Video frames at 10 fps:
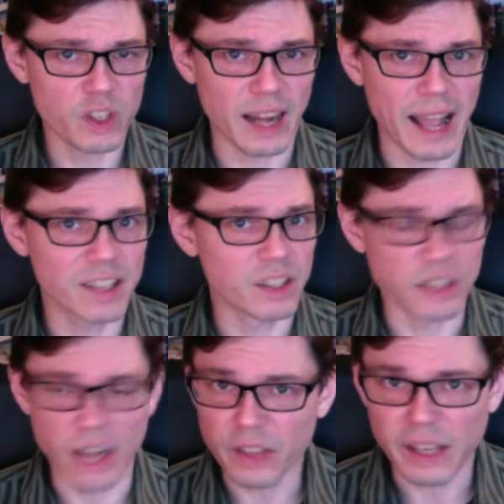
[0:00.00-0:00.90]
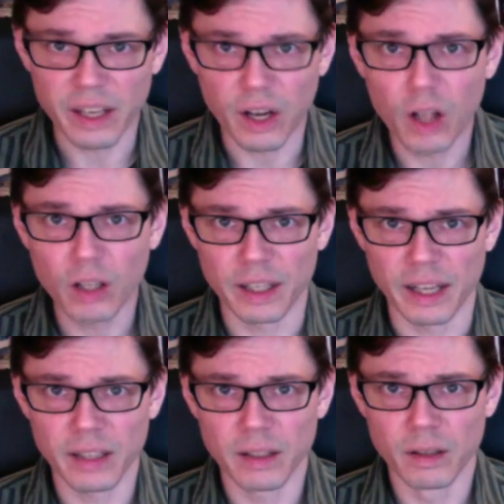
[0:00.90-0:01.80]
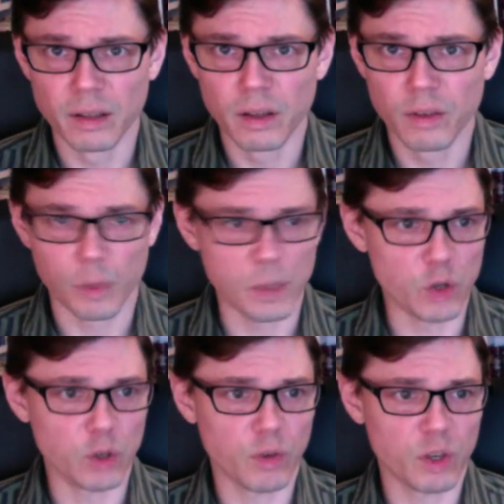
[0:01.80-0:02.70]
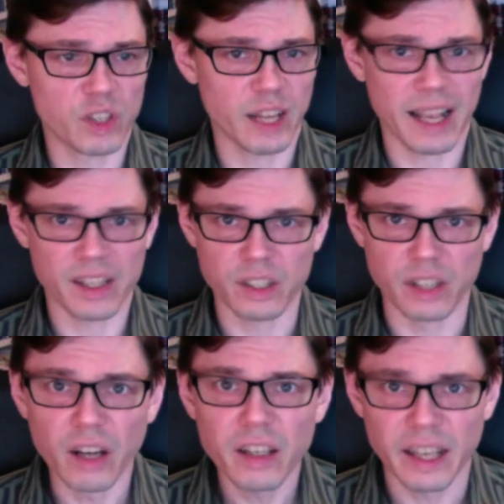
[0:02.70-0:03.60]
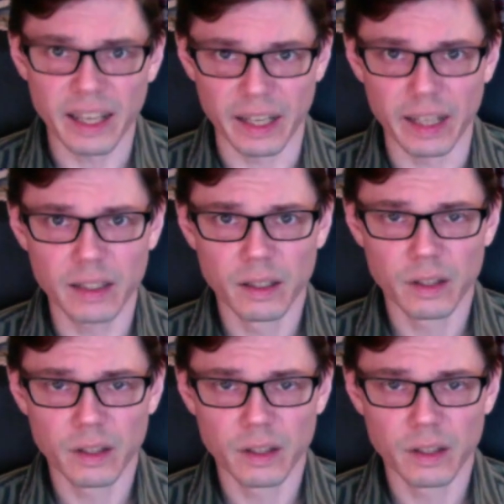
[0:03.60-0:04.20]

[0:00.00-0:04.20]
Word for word: that has nothing at all in it from a universe that has gunk in it,